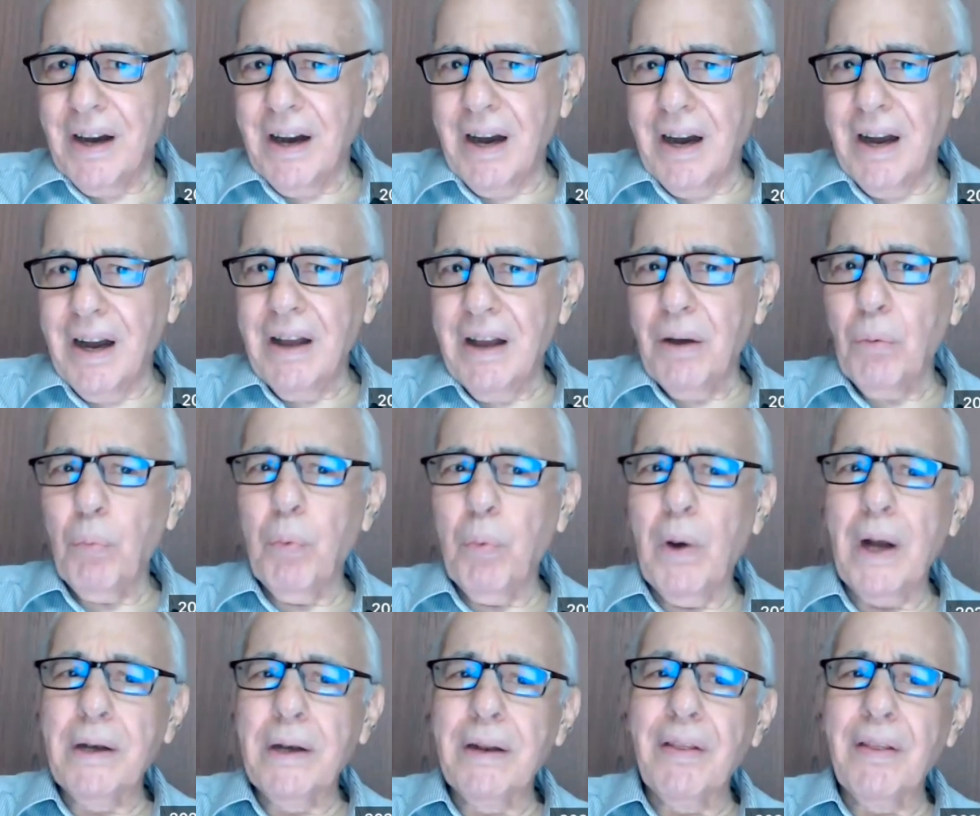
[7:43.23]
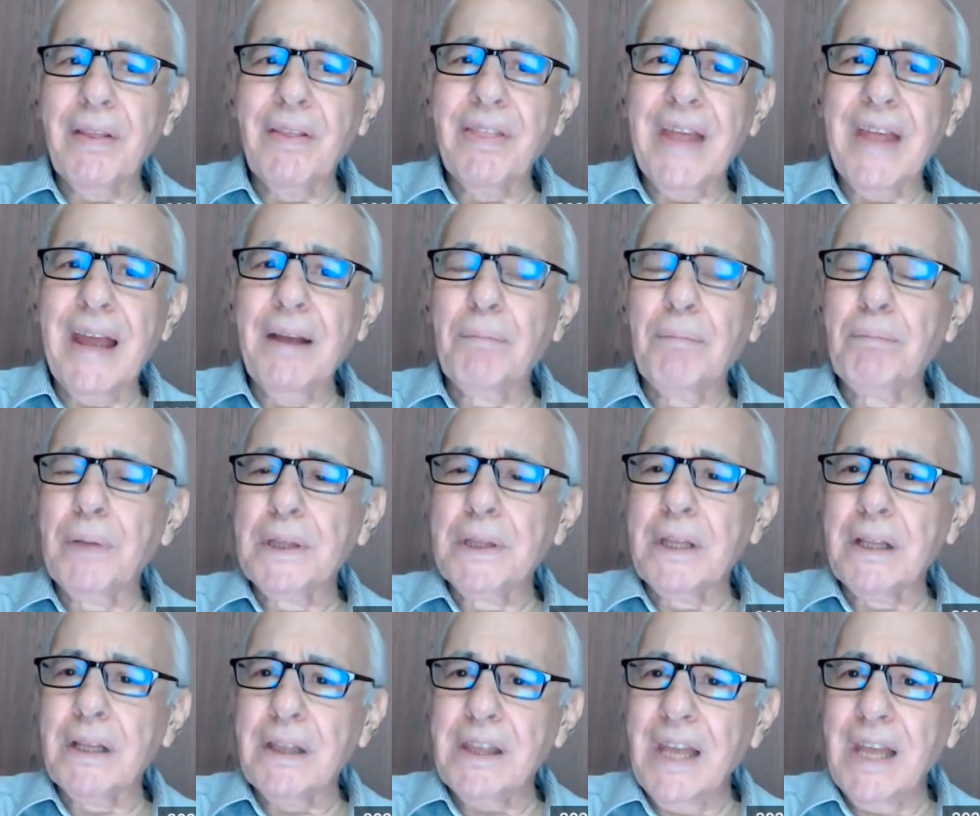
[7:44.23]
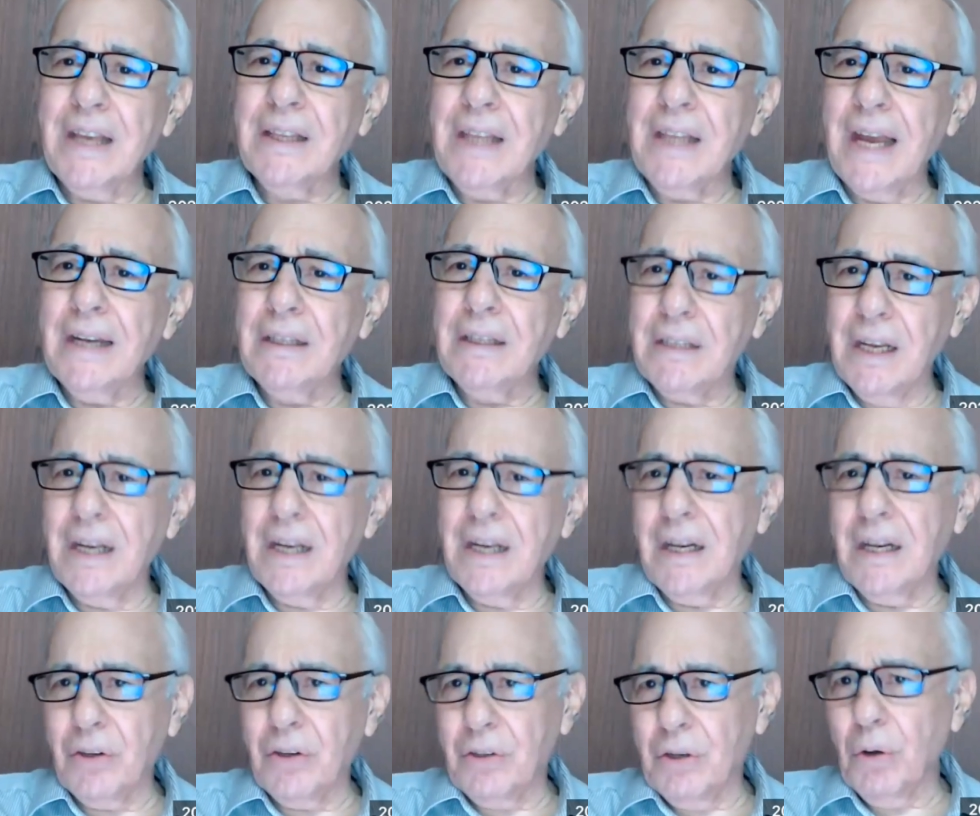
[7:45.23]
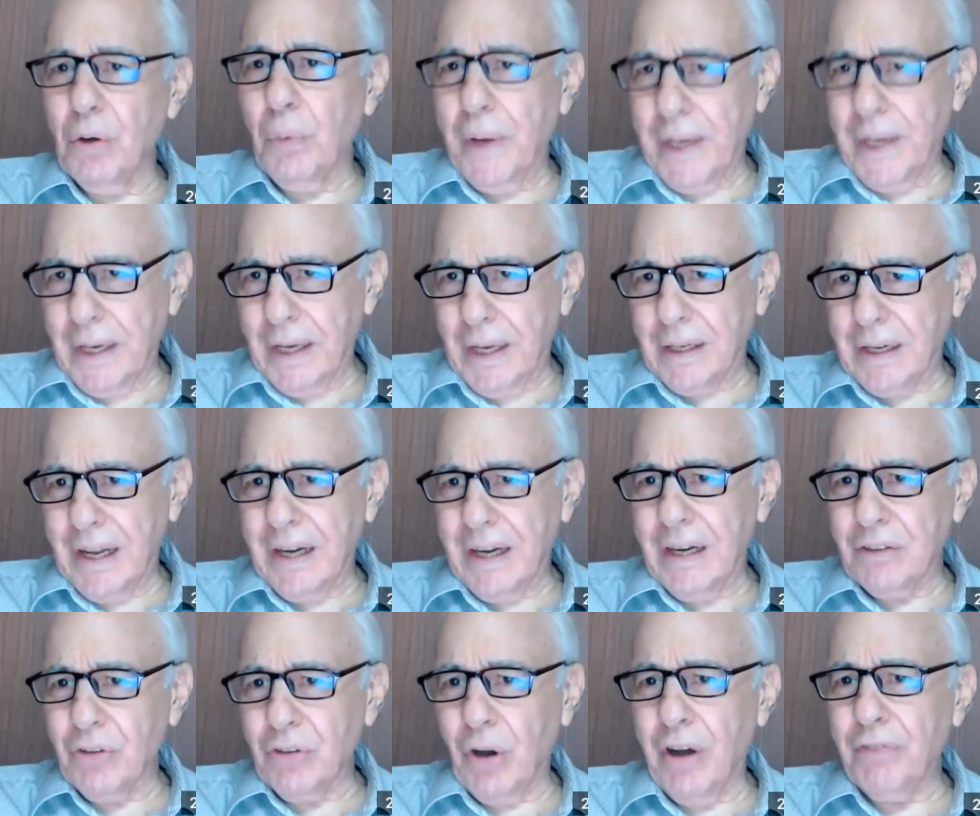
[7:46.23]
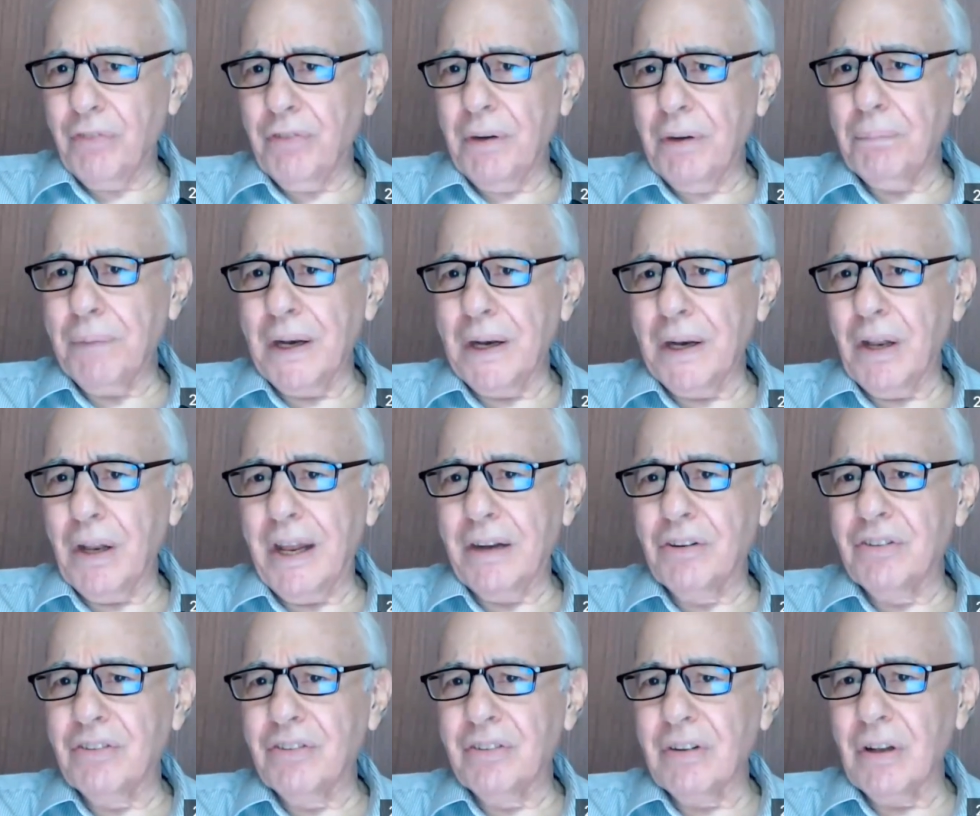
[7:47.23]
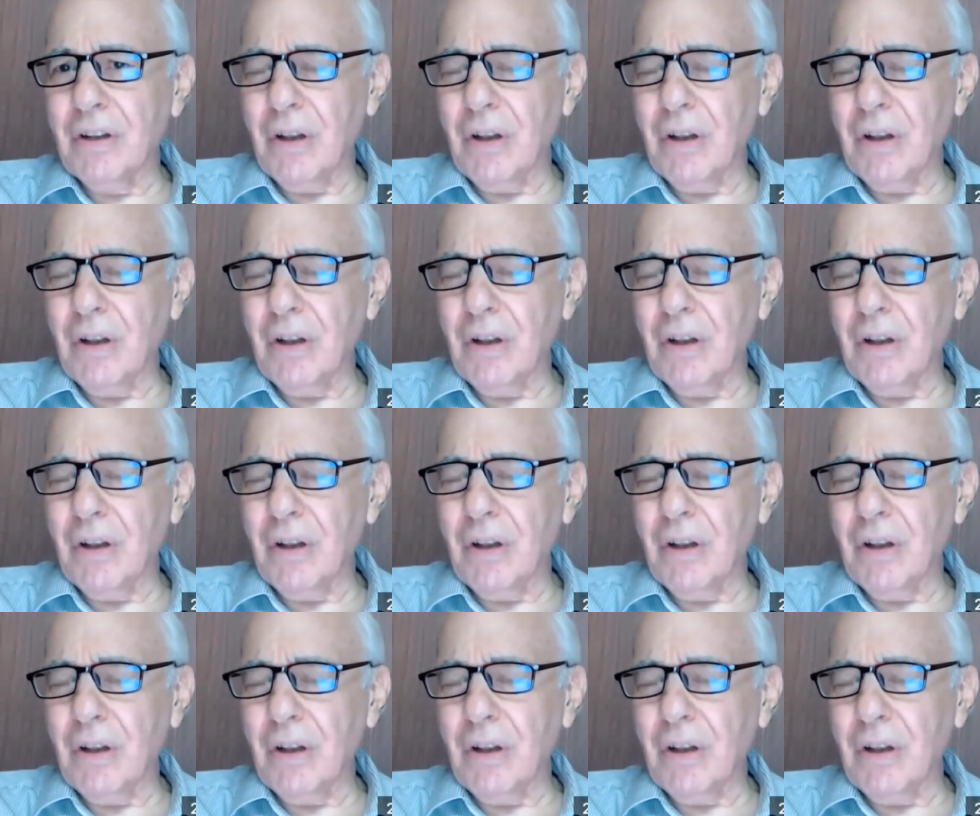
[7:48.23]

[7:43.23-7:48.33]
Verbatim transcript: Uh, what they, but the thing they did in doing it, and it's often been let,